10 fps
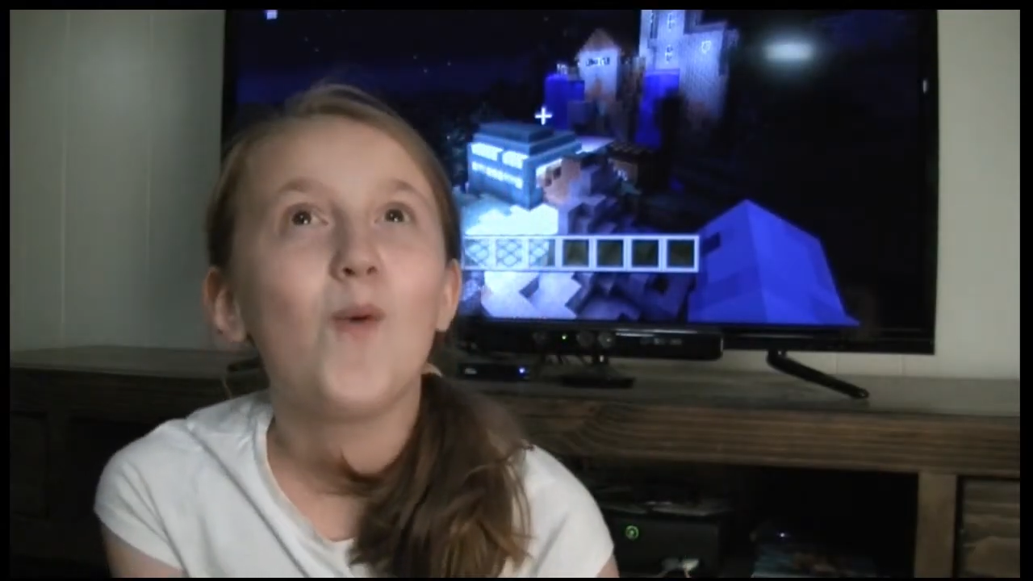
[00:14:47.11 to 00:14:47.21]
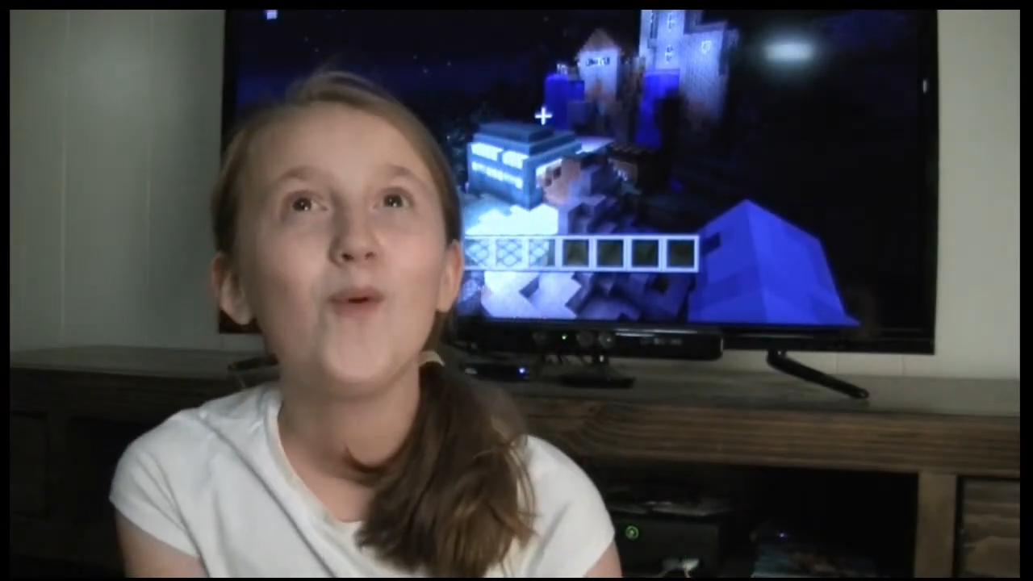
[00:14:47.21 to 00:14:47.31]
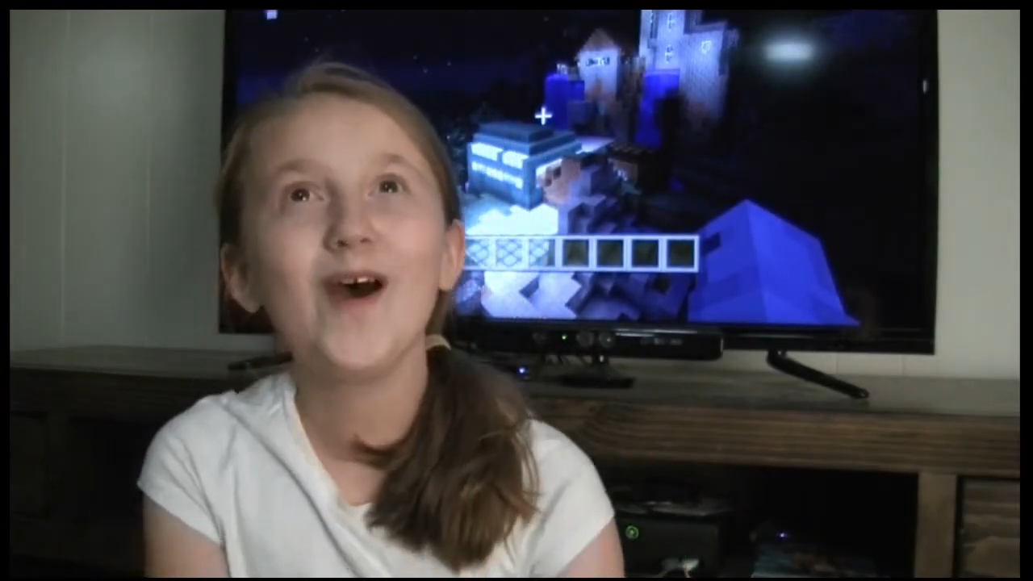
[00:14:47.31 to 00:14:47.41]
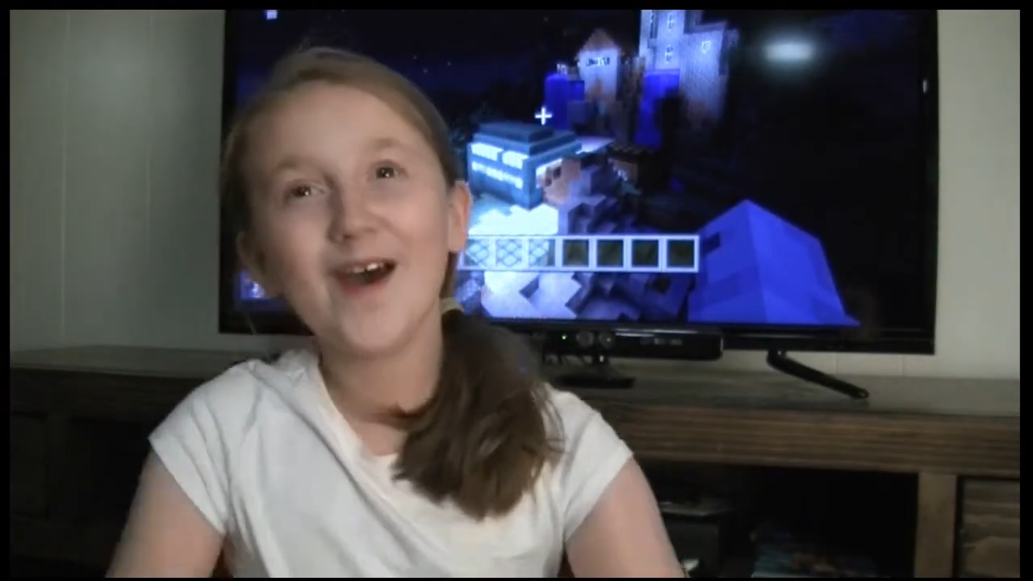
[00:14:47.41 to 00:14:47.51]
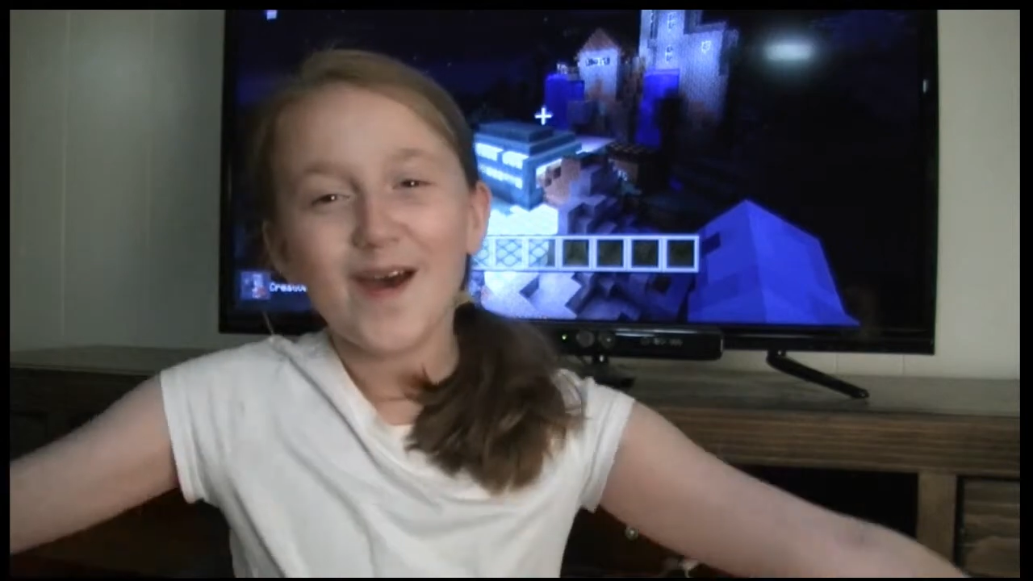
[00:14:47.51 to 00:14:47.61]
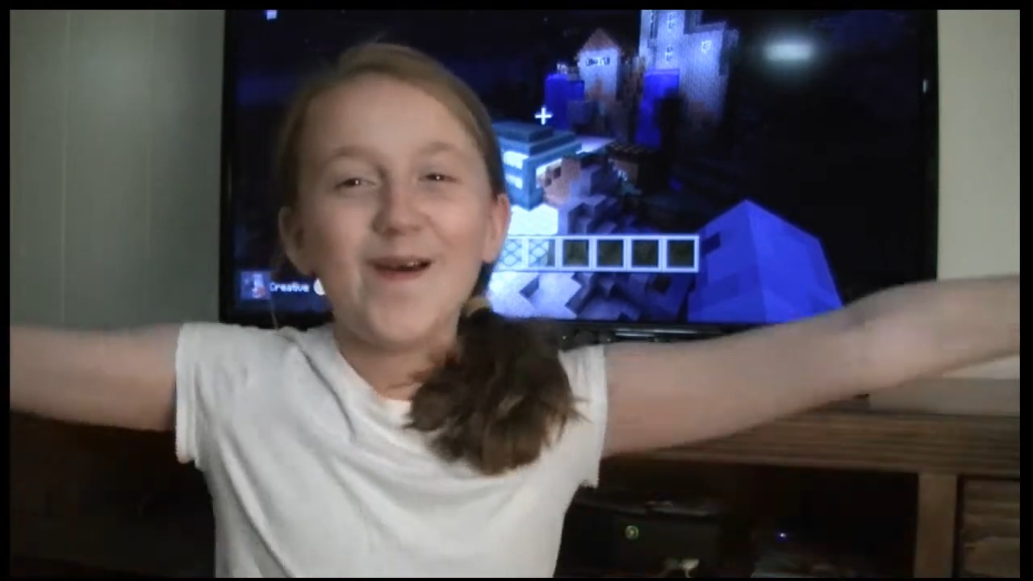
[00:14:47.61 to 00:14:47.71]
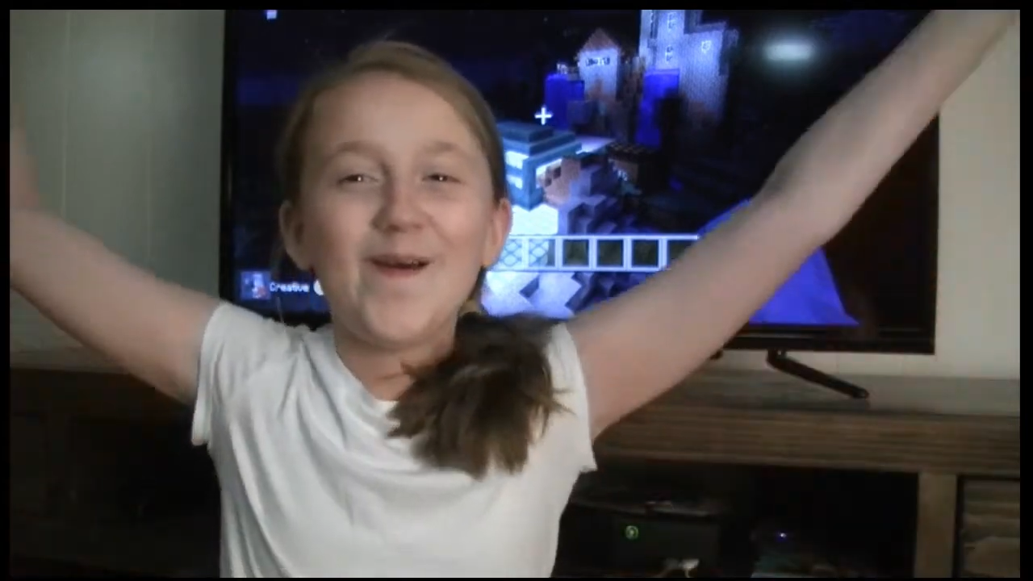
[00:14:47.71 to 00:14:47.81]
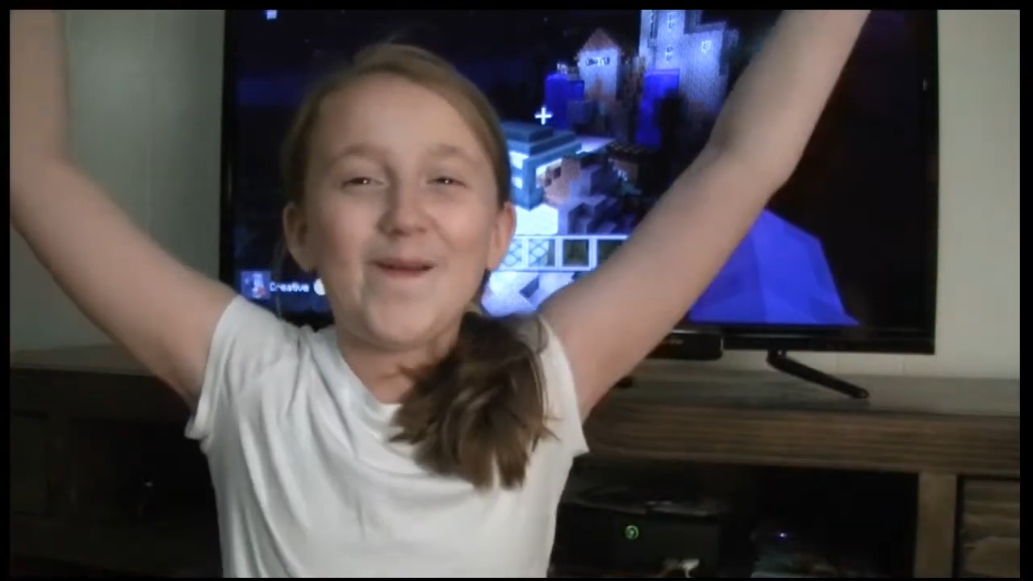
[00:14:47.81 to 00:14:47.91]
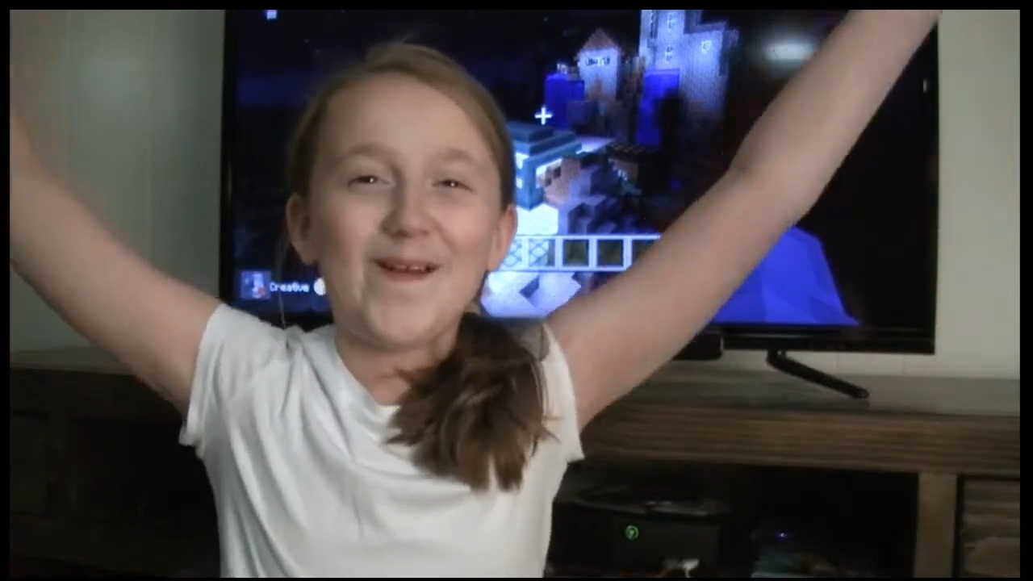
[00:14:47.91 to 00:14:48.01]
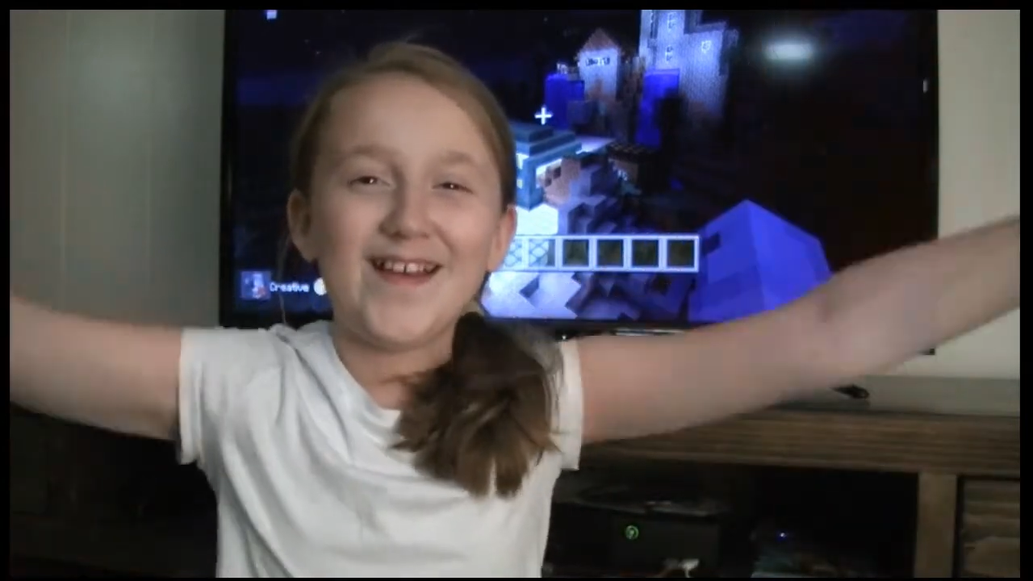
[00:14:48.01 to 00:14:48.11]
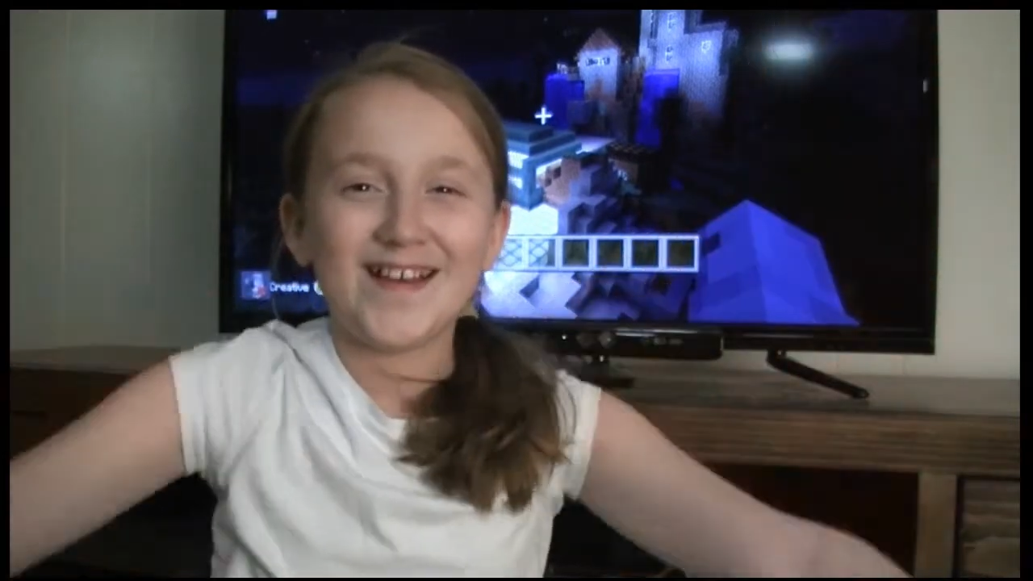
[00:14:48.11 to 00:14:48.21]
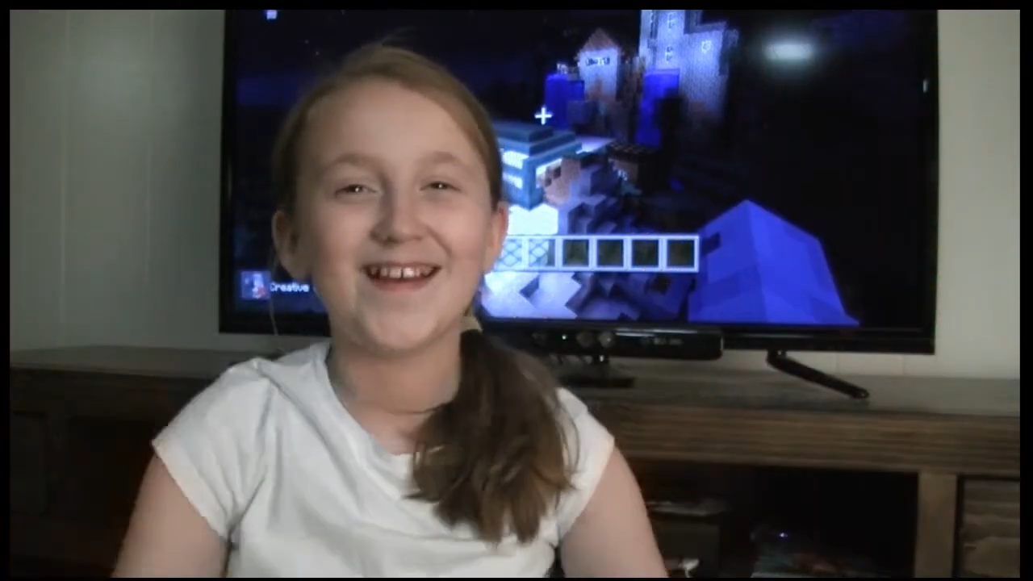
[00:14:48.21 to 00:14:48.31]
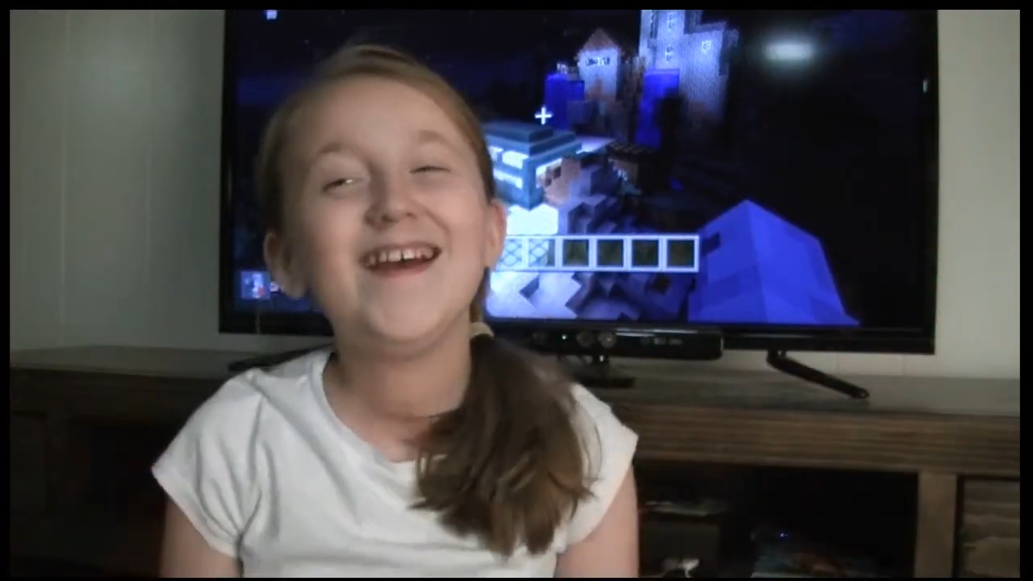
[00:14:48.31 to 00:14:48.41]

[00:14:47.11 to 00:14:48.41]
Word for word: woo!